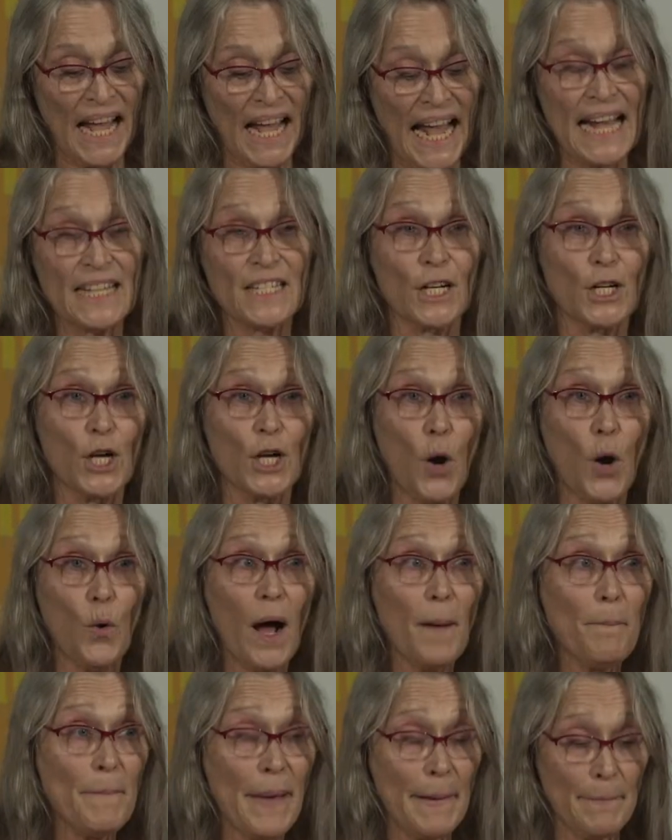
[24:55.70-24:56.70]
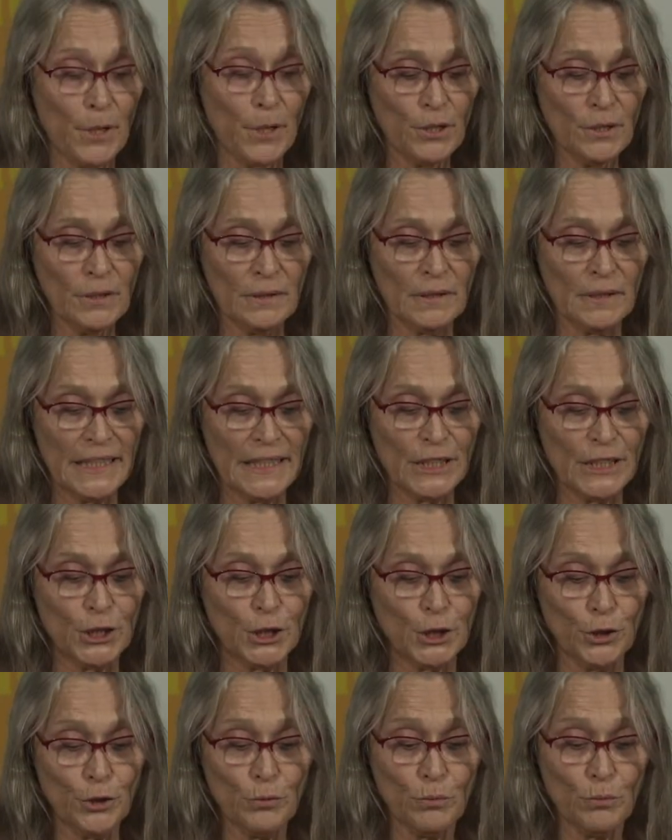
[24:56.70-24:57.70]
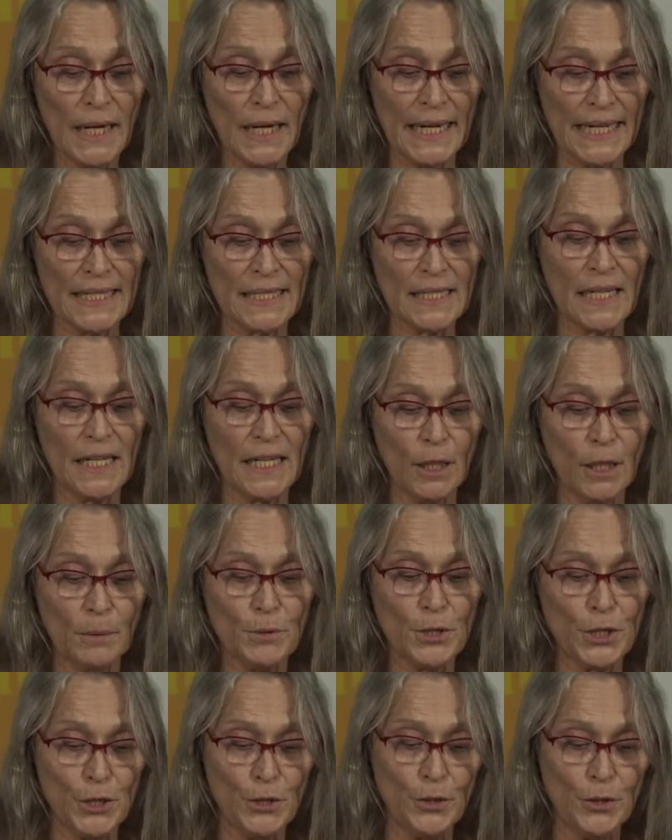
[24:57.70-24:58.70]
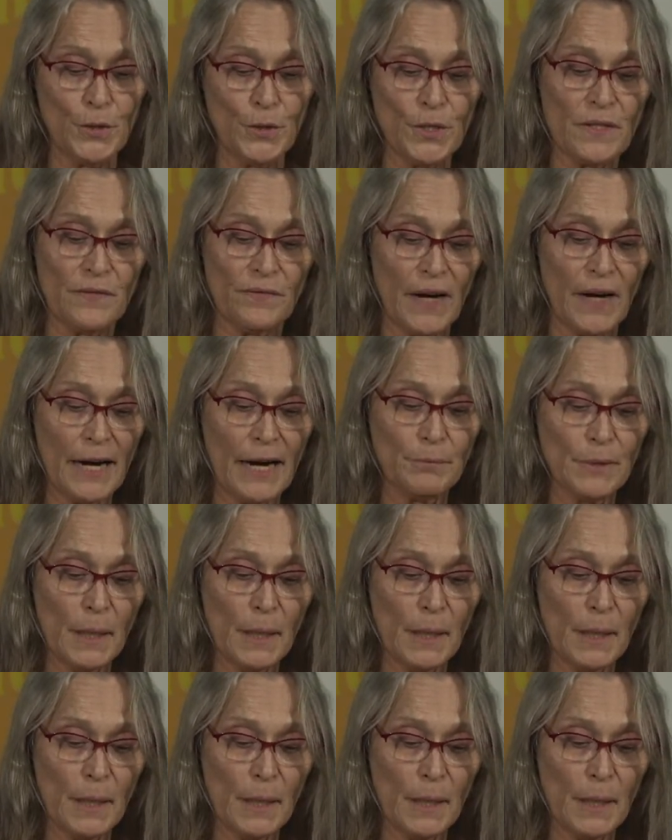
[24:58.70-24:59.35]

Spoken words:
As a co-op member, it's your right to help choose 5